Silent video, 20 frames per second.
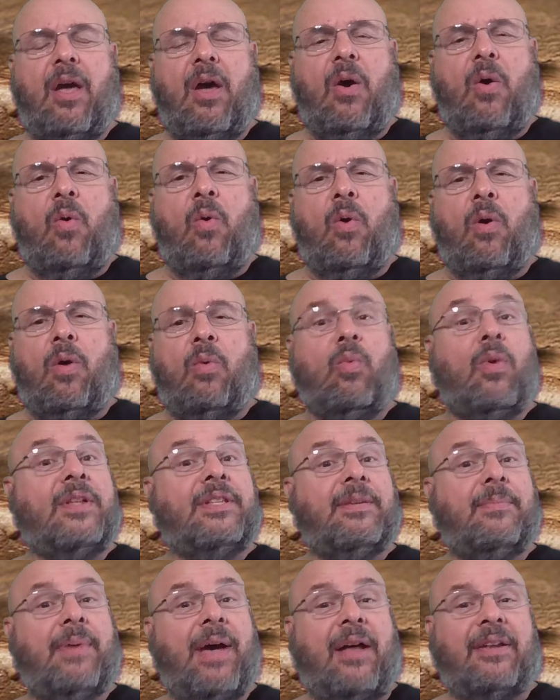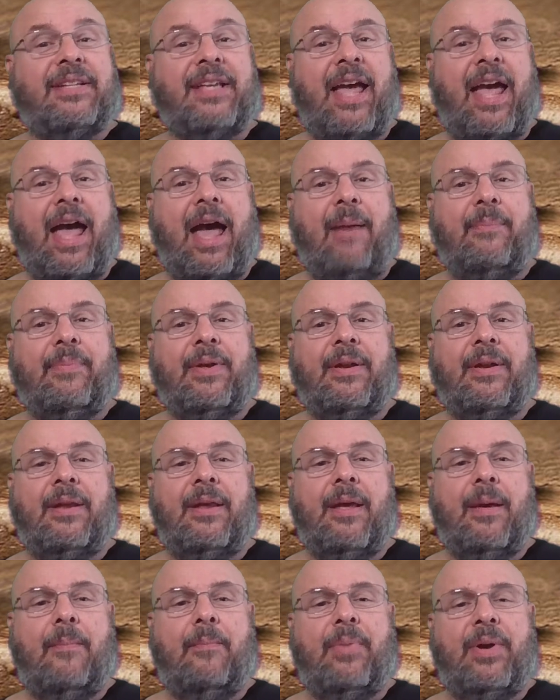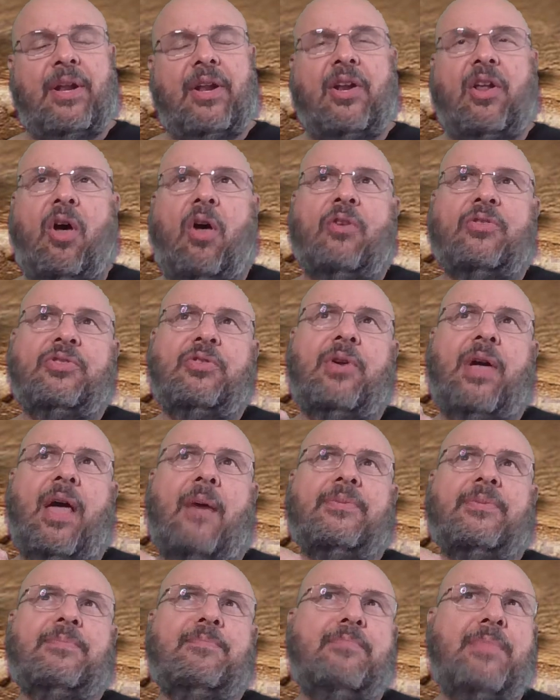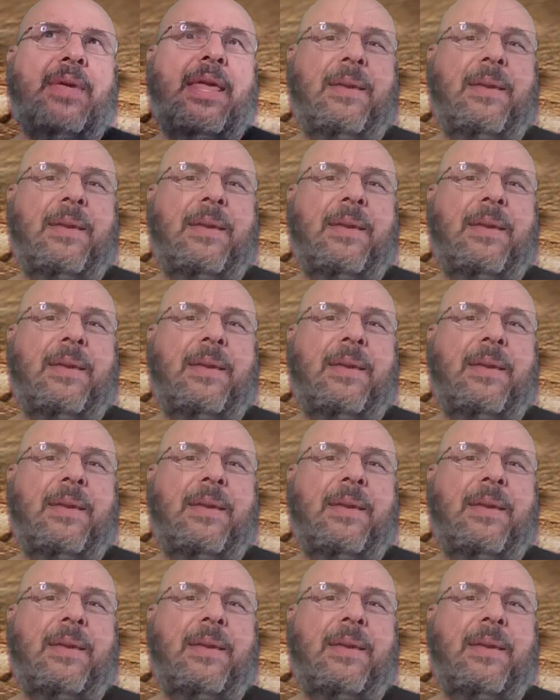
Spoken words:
or what's about to happen, but it also helps me